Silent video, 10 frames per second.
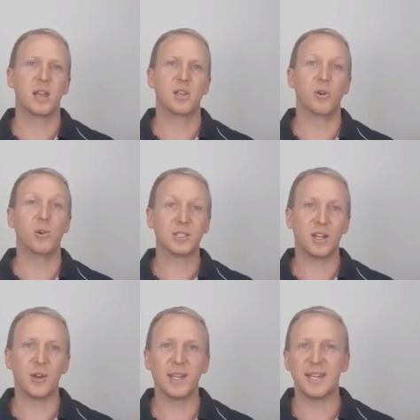You're
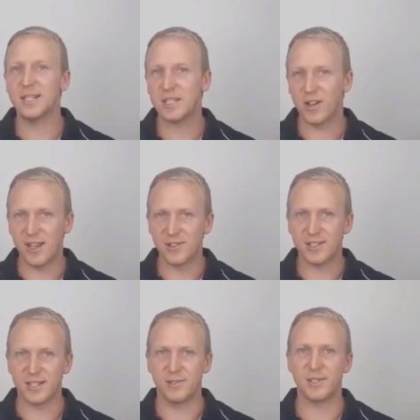also, inside your
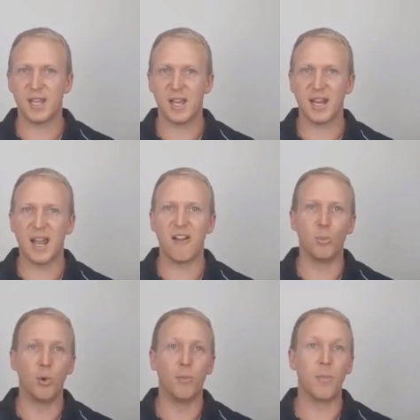cells, going to have
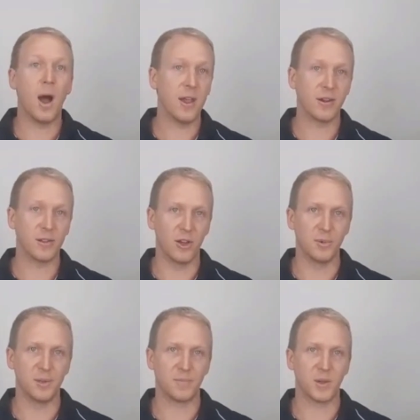more
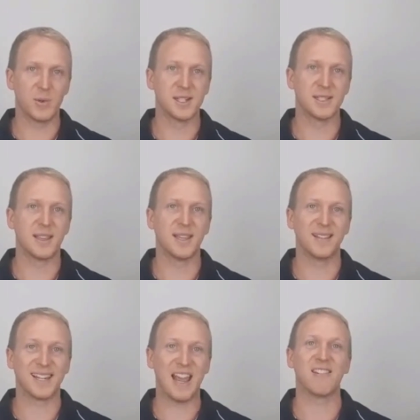myoglobin, which is the thing
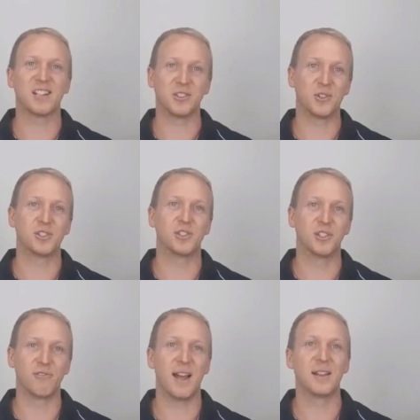that carries oxygen
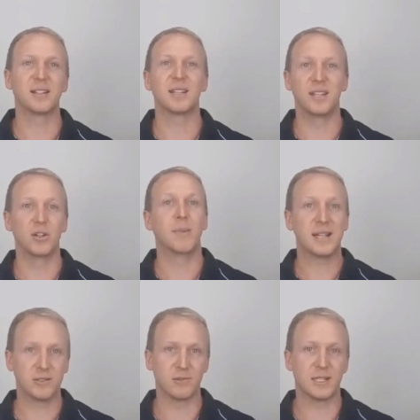around in your
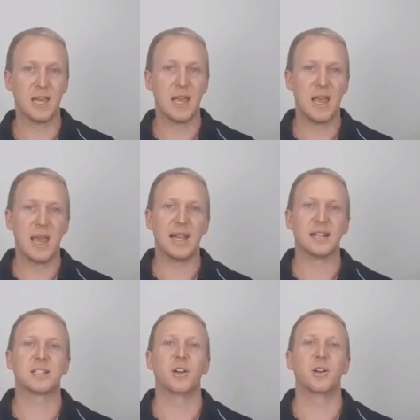muscles.
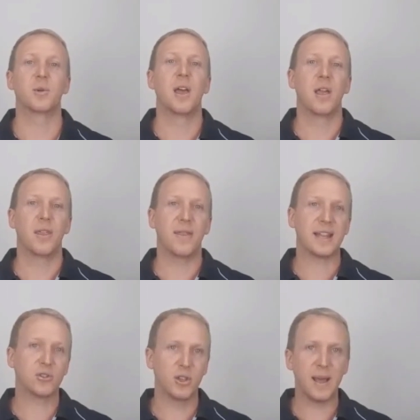And so
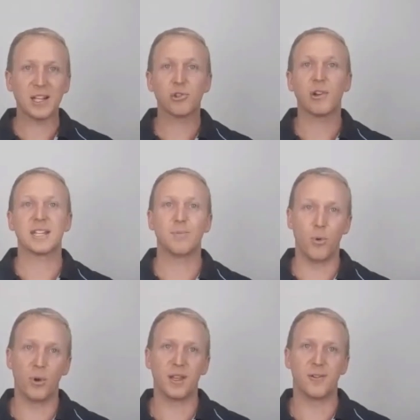that's all about
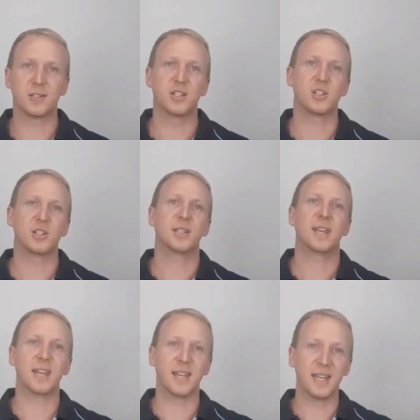transporting oxygen,
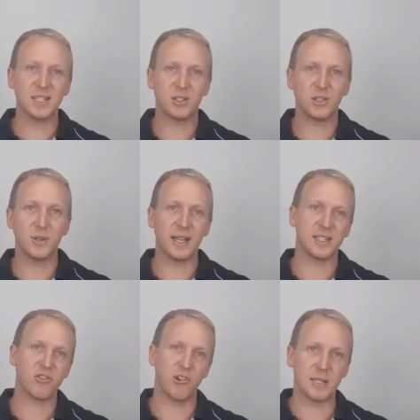getting it into
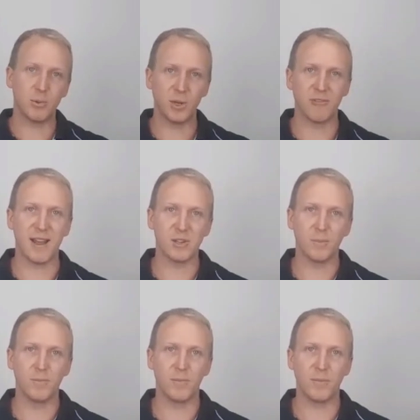and transporting around
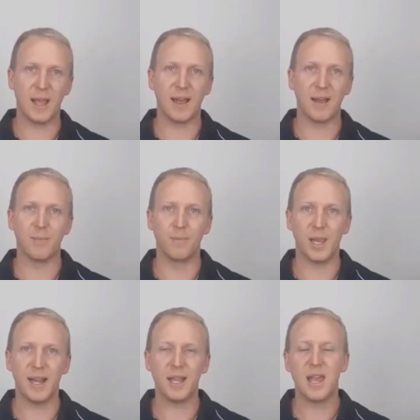your
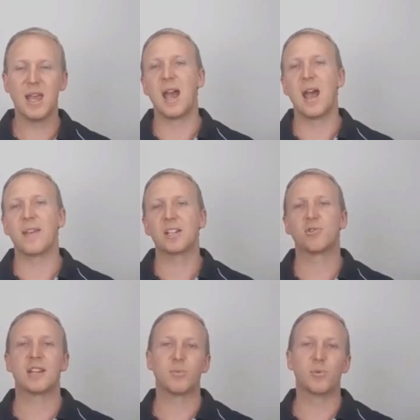blood, and then
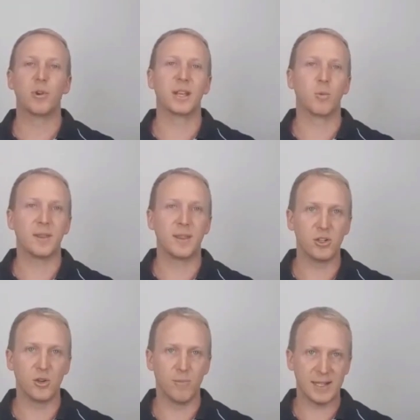transporting it
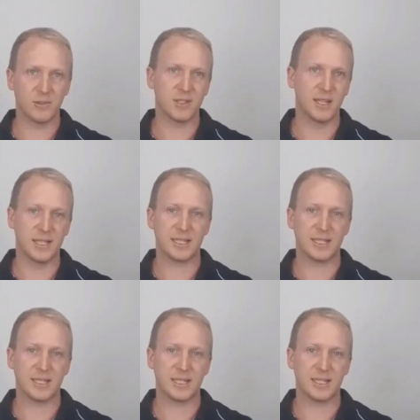within your muscle cell